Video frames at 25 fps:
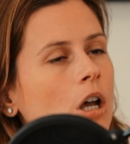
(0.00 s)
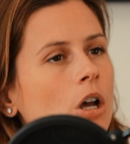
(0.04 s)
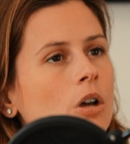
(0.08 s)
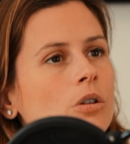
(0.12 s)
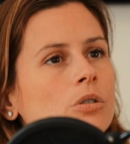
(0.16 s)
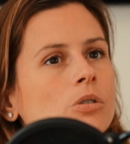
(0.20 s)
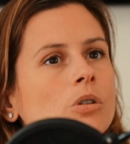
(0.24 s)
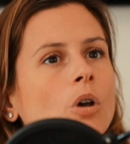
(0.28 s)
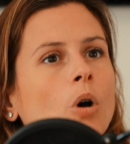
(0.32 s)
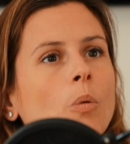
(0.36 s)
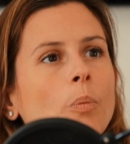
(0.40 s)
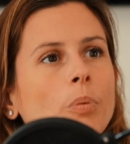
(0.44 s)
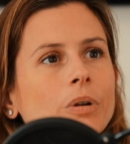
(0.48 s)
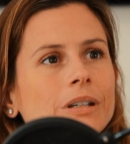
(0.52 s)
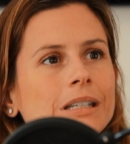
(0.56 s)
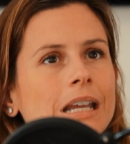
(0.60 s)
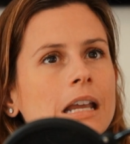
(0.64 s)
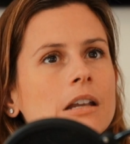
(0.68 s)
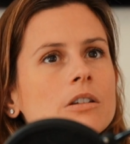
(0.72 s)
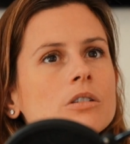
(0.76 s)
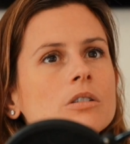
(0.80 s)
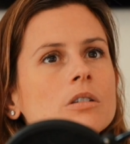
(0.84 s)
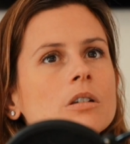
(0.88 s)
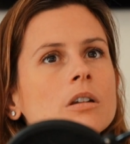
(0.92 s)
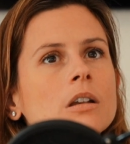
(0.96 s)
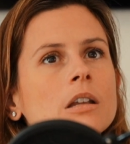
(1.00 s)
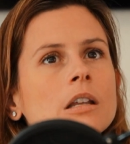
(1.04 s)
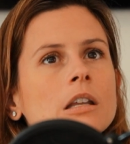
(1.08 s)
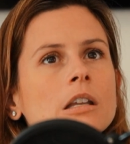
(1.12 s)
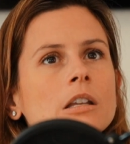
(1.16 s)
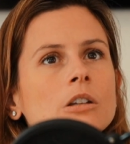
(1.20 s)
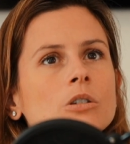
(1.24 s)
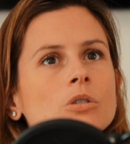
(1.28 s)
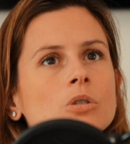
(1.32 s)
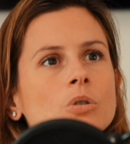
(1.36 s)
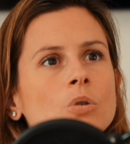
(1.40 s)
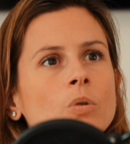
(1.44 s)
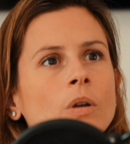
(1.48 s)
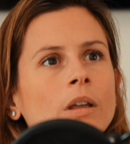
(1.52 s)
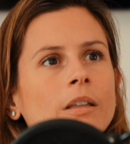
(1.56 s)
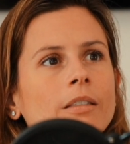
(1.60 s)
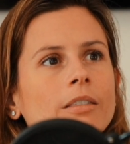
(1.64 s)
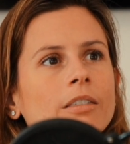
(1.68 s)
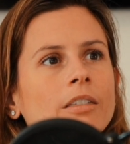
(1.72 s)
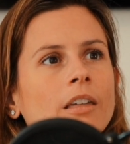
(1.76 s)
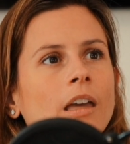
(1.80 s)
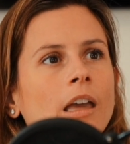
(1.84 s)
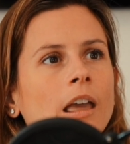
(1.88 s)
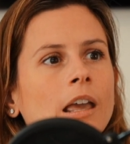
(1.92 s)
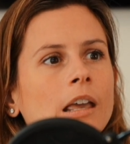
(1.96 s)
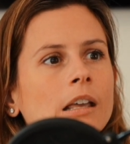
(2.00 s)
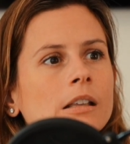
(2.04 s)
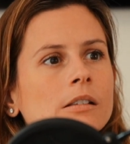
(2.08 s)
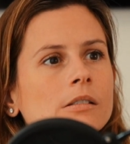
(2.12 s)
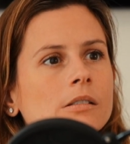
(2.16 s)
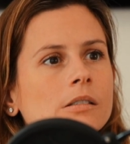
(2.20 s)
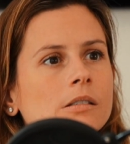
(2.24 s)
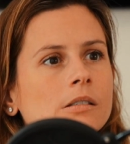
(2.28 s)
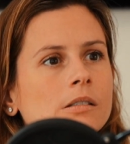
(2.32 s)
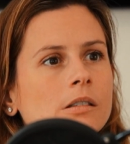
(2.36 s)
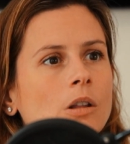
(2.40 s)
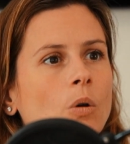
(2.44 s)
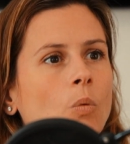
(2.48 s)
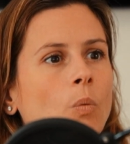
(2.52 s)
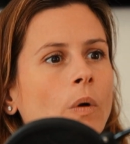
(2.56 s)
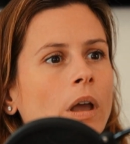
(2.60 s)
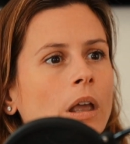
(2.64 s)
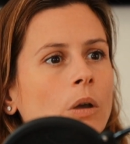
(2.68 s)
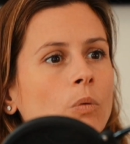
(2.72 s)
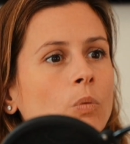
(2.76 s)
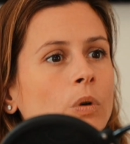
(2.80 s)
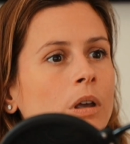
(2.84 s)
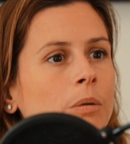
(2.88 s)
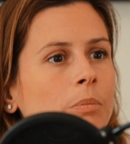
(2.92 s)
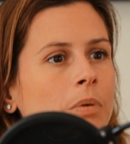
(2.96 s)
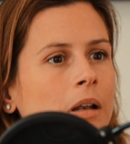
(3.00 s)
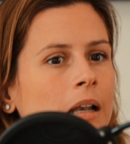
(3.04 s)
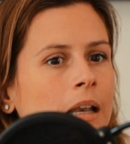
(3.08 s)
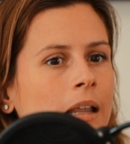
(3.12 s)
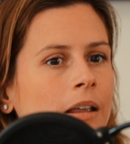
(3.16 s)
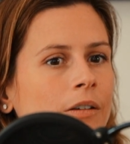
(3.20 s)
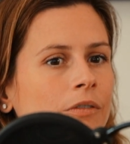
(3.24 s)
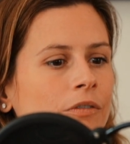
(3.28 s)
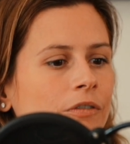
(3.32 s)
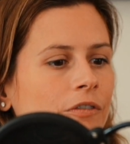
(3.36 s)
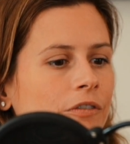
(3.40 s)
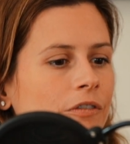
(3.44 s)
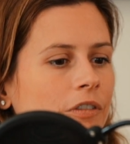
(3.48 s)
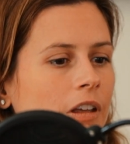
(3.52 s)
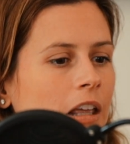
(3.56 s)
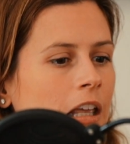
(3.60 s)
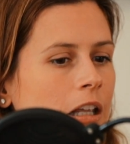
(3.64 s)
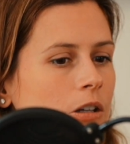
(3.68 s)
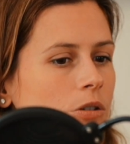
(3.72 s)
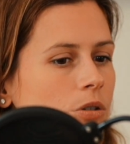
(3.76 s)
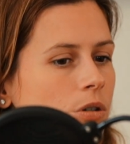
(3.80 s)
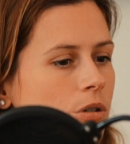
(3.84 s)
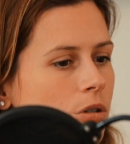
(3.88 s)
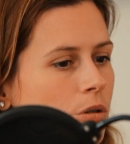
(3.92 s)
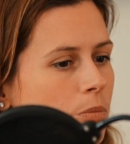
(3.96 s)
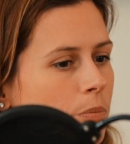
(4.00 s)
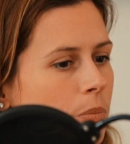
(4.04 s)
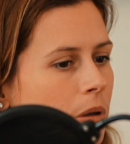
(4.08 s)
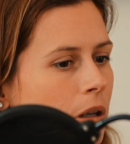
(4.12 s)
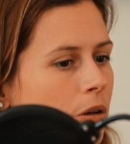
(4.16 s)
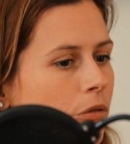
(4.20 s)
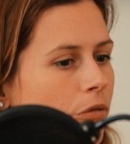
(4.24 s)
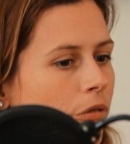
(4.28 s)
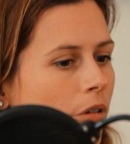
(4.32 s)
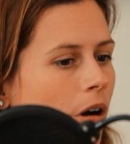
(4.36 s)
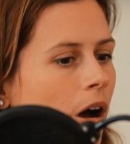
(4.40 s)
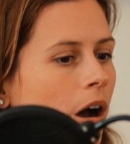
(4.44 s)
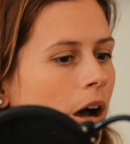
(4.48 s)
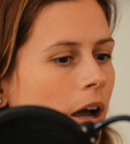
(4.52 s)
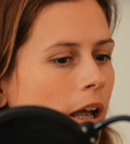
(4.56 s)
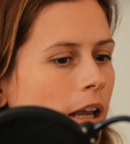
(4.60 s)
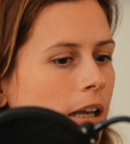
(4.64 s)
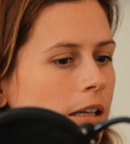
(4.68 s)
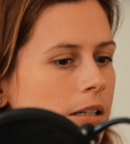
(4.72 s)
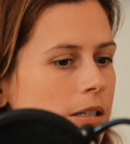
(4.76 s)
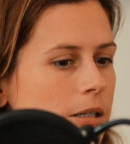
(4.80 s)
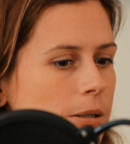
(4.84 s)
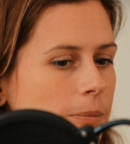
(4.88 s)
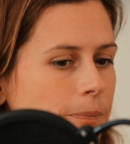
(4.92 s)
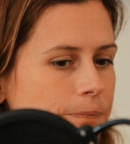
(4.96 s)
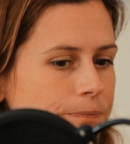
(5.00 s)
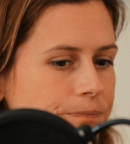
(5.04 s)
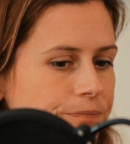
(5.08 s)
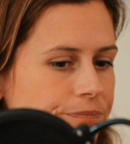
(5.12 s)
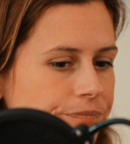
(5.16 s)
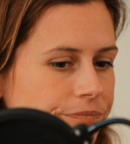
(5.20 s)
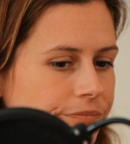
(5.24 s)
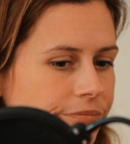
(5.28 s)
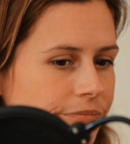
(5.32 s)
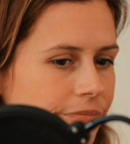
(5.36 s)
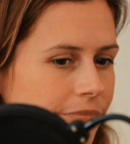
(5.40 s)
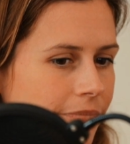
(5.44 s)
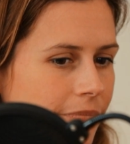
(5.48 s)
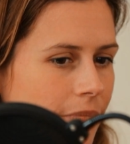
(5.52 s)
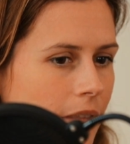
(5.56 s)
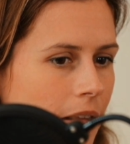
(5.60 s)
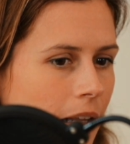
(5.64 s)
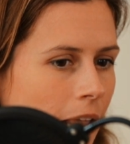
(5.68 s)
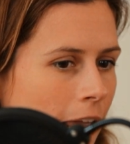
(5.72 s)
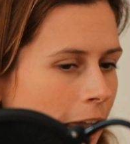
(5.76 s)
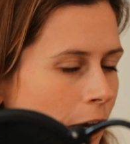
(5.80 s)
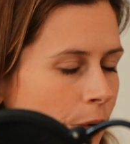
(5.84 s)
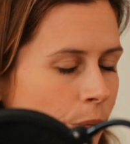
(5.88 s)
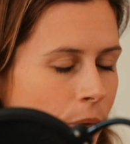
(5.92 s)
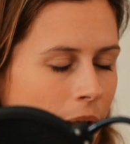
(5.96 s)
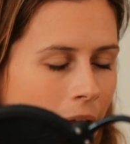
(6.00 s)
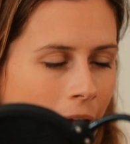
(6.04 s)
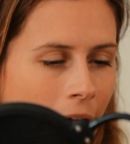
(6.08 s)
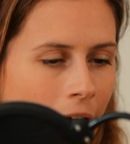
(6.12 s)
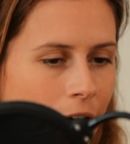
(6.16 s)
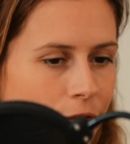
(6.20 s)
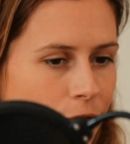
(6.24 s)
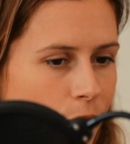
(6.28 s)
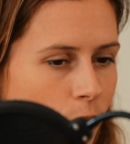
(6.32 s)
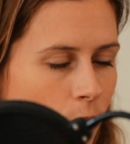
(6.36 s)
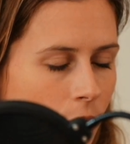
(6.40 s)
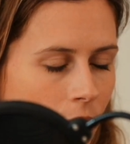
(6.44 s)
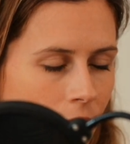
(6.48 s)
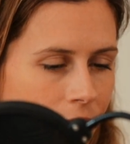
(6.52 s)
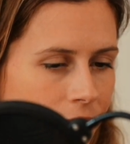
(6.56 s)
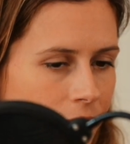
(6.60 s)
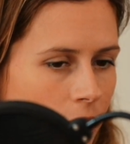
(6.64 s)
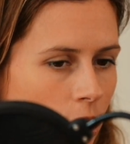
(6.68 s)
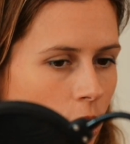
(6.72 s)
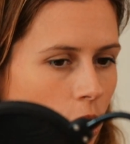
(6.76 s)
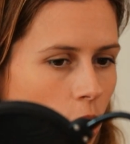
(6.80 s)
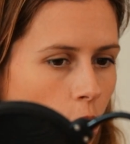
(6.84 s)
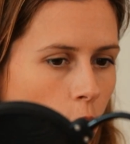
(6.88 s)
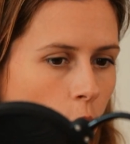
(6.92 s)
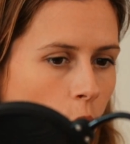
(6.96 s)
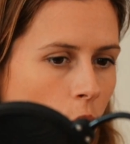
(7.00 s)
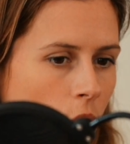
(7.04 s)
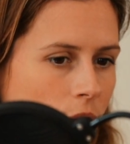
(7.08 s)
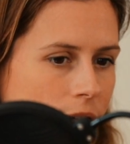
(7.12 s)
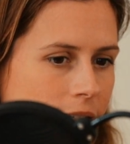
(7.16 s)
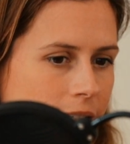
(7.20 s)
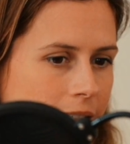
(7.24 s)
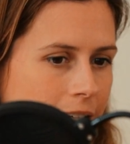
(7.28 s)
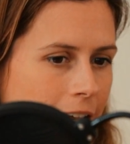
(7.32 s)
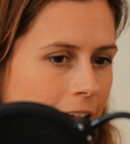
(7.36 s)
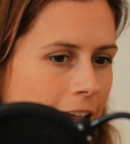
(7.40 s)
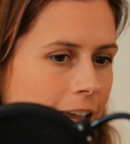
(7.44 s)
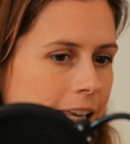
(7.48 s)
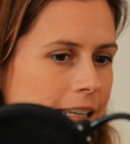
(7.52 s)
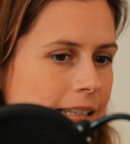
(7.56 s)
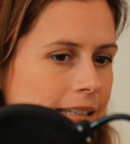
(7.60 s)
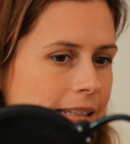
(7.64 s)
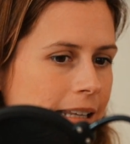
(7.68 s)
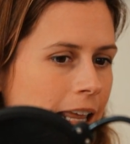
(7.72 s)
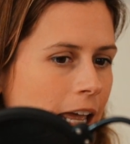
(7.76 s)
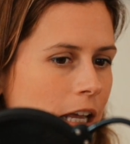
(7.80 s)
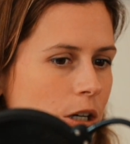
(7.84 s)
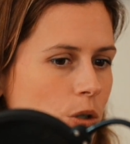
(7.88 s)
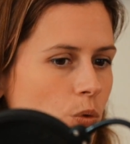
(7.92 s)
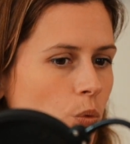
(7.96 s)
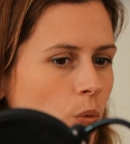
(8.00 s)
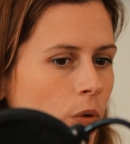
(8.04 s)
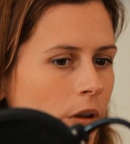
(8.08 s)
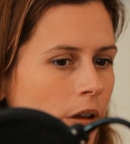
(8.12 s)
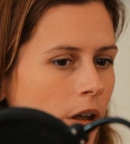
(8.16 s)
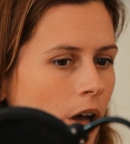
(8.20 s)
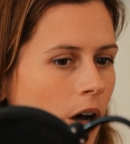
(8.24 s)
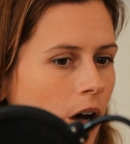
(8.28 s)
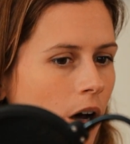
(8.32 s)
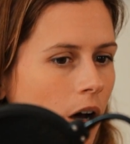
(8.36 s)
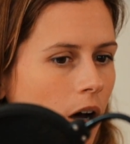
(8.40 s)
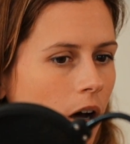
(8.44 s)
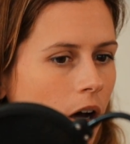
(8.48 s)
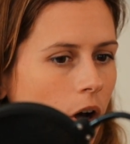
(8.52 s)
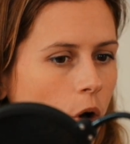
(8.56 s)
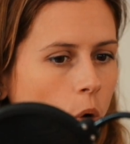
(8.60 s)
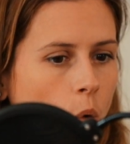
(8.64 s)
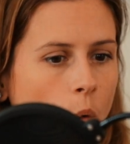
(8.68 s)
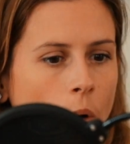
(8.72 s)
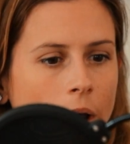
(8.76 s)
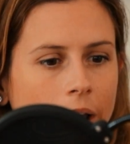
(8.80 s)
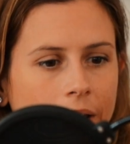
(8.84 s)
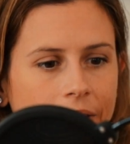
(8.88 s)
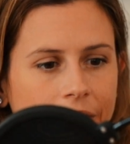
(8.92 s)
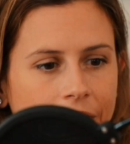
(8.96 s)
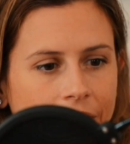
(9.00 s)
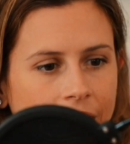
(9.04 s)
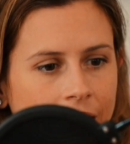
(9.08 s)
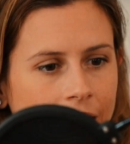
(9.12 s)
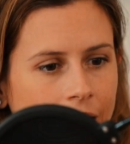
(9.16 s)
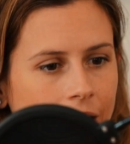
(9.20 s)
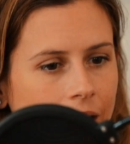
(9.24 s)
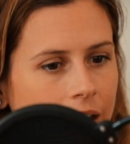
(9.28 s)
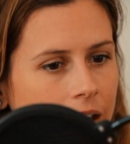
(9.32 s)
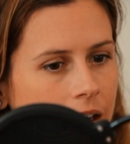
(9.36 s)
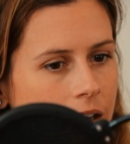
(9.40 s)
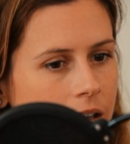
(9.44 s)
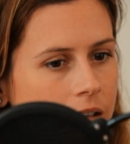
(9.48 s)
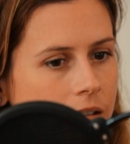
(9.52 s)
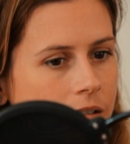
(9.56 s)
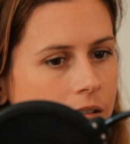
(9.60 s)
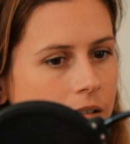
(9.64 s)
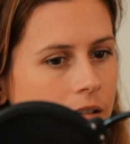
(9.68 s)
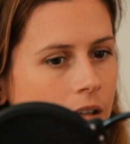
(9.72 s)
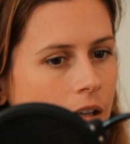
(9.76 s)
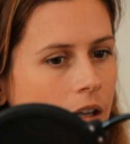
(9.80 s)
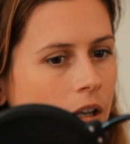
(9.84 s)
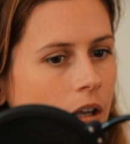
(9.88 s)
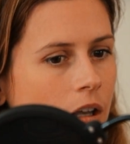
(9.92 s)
So potentially doing things the way we believe it to be right and we have one of our core says that we are quick thinkers